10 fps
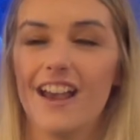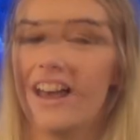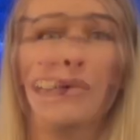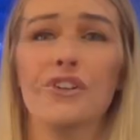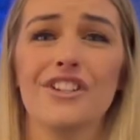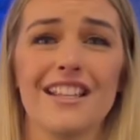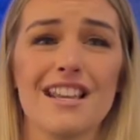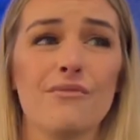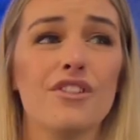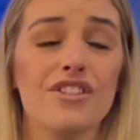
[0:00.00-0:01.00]
Unfortunately,
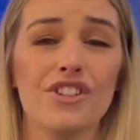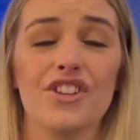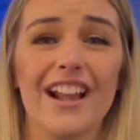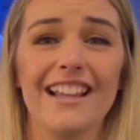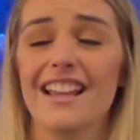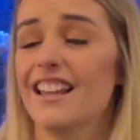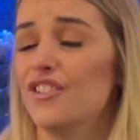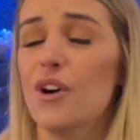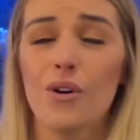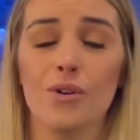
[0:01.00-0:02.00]
if you're in Australia,
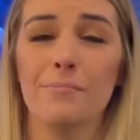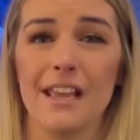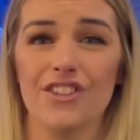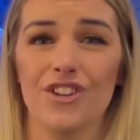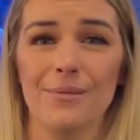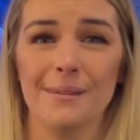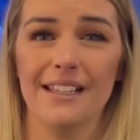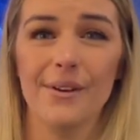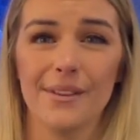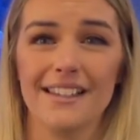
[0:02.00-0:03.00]
not all pet shops
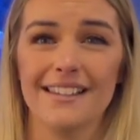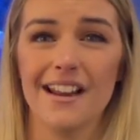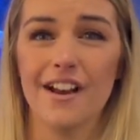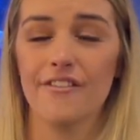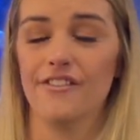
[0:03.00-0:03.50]
sell this stuff,